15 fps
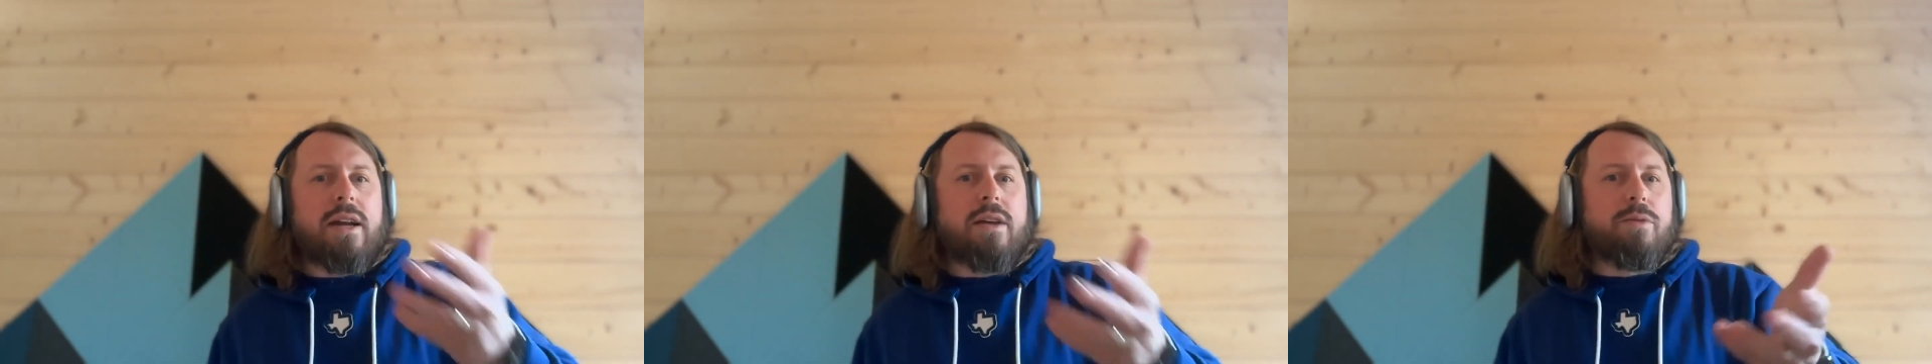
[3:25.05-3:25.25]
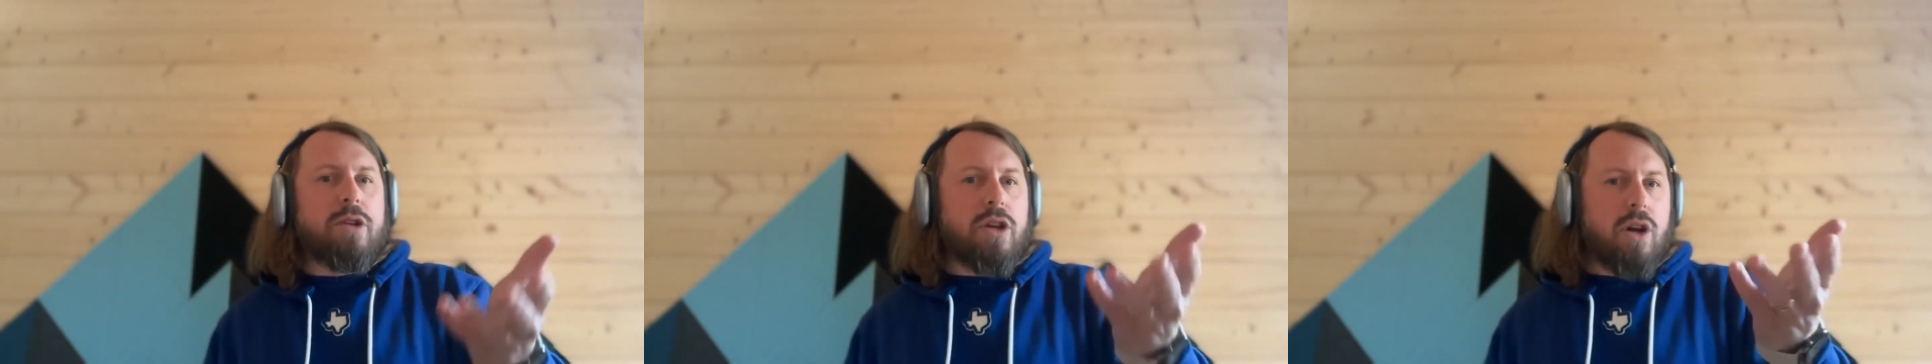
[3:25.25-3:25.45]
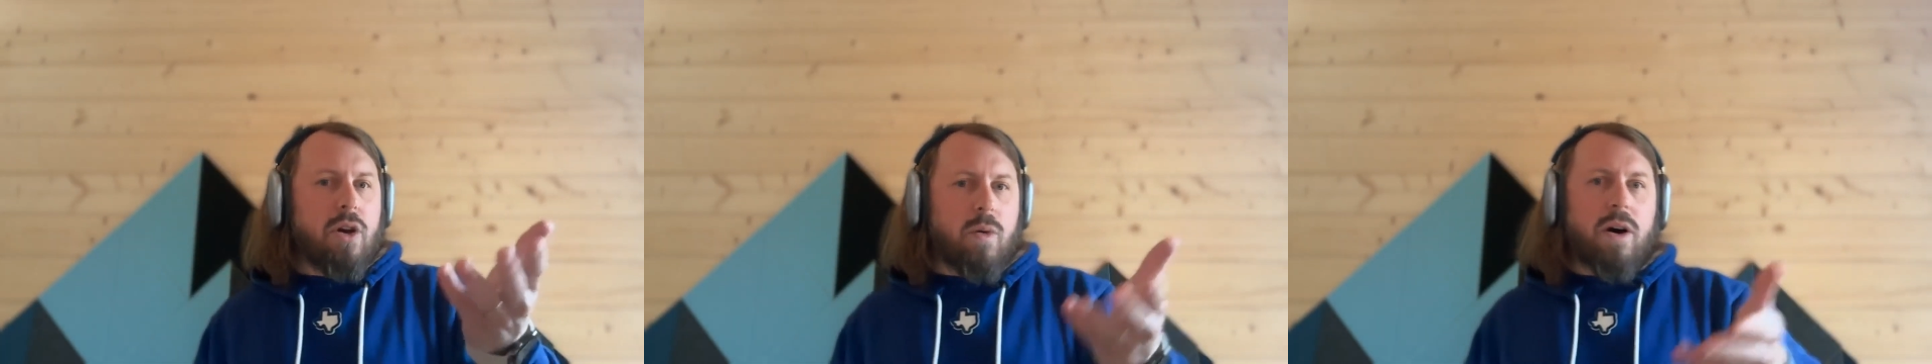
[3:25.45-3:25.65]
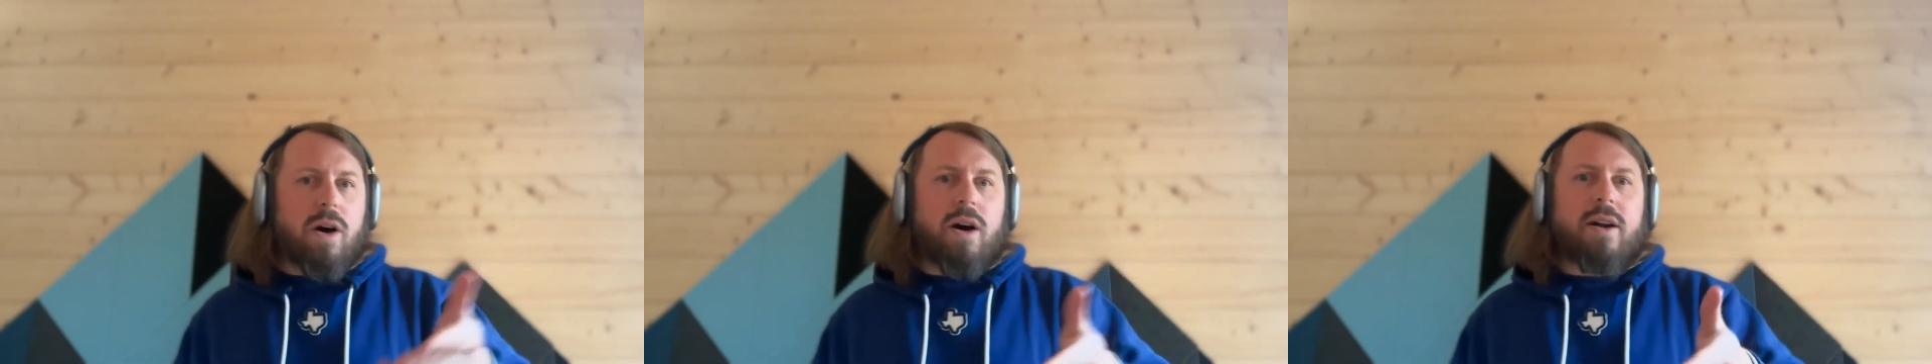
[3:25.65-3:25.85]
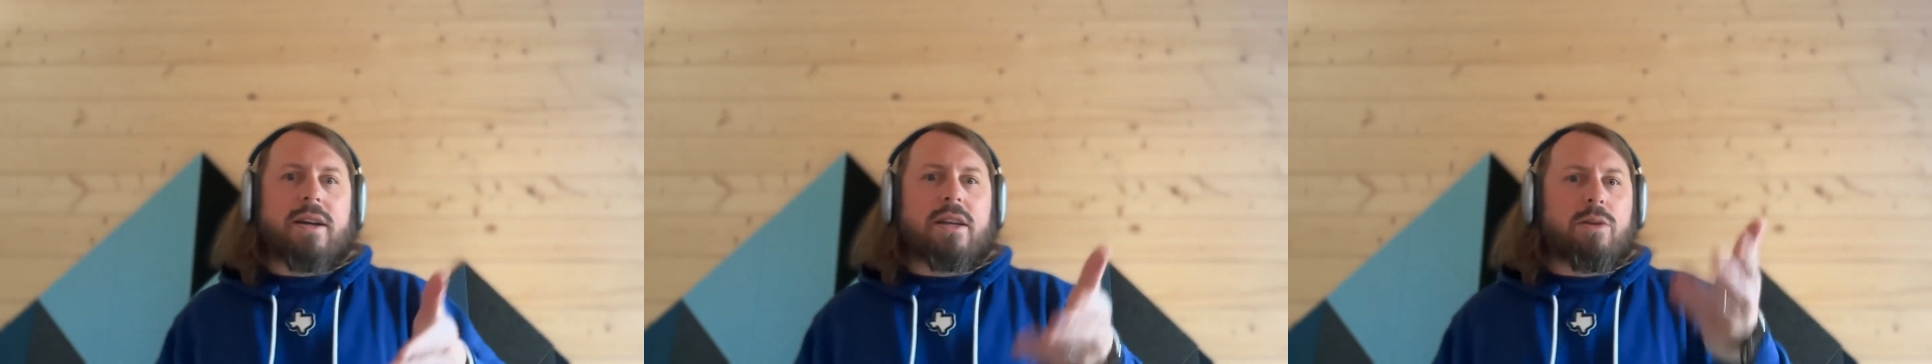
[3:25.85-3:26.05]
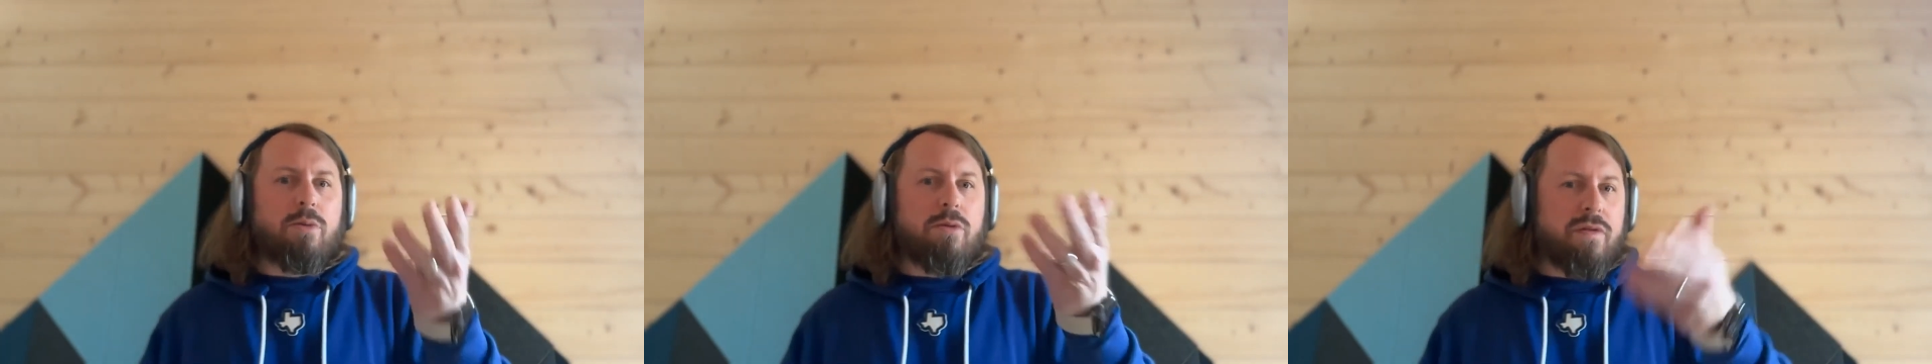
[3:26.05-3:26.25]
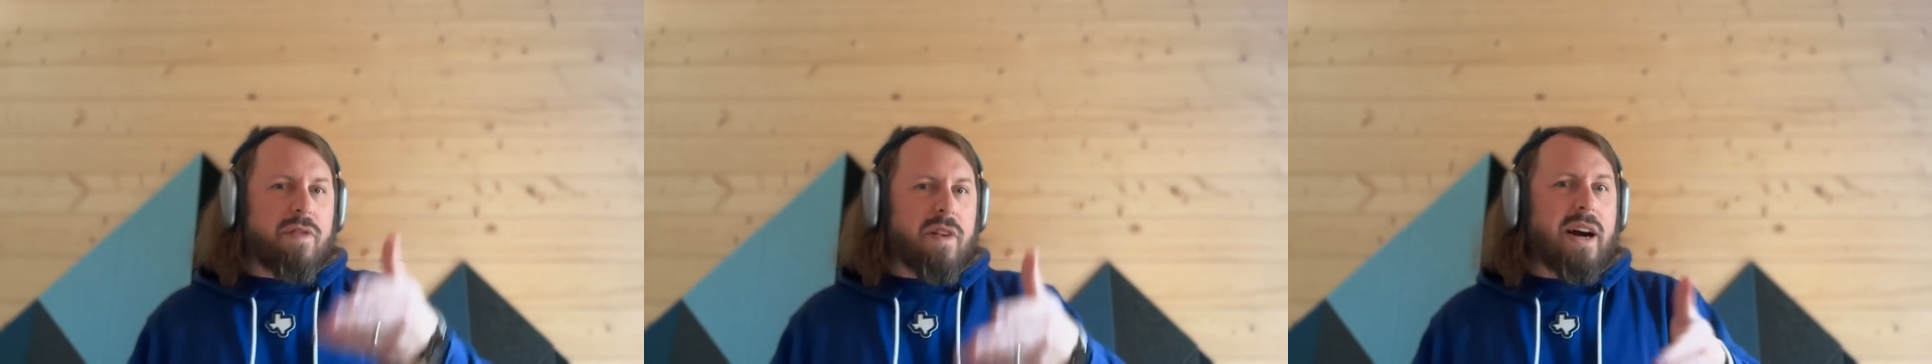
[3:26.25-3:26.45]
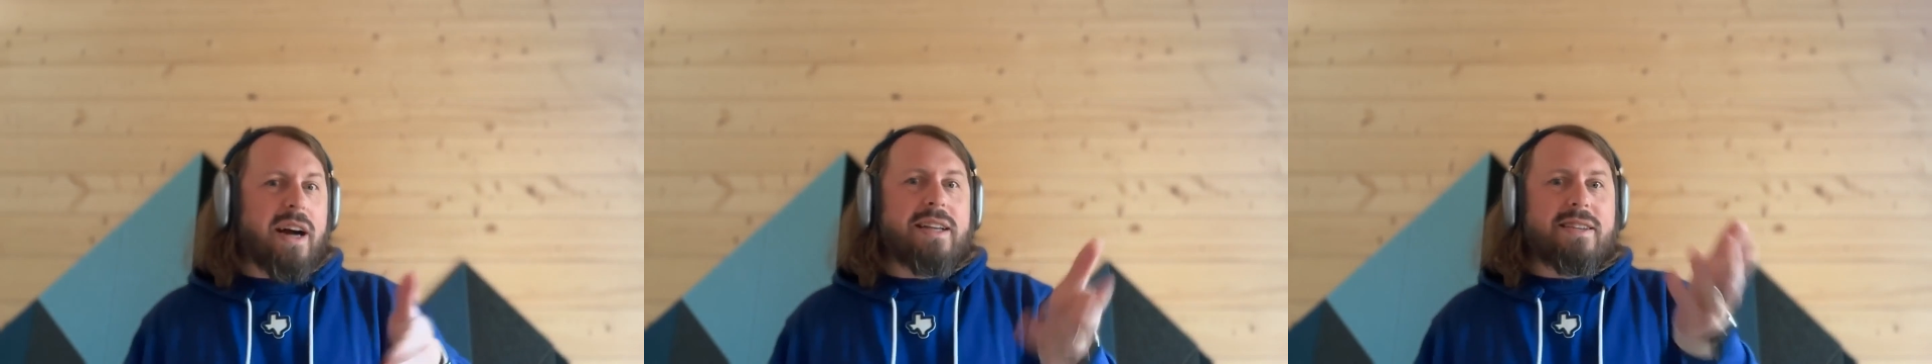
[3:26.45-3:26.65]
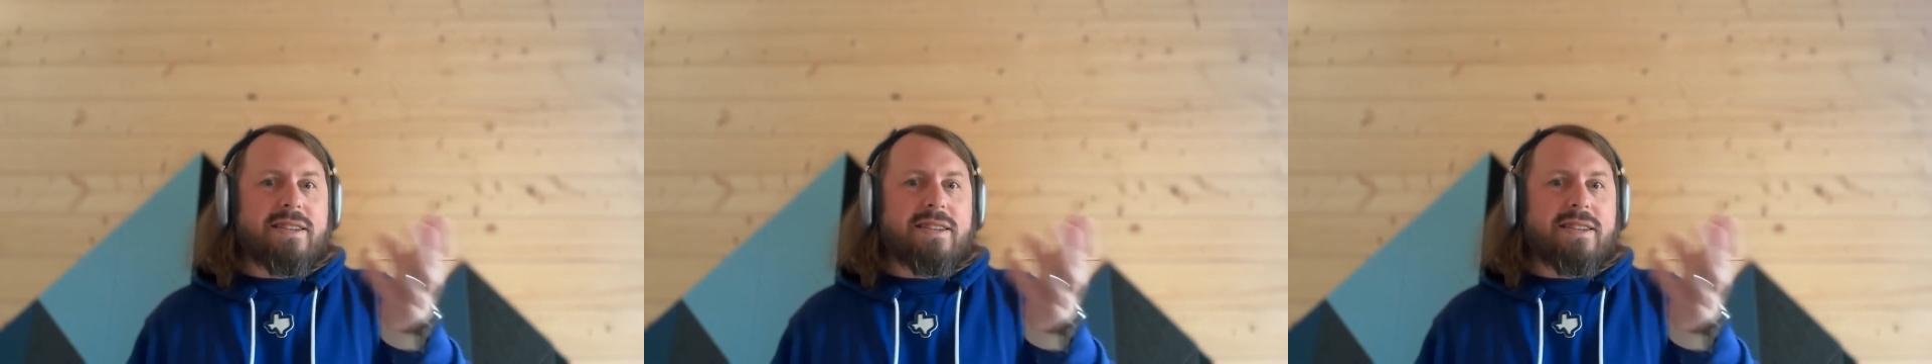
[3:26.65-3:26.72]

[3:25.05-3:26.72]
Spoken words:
of would go on and you would find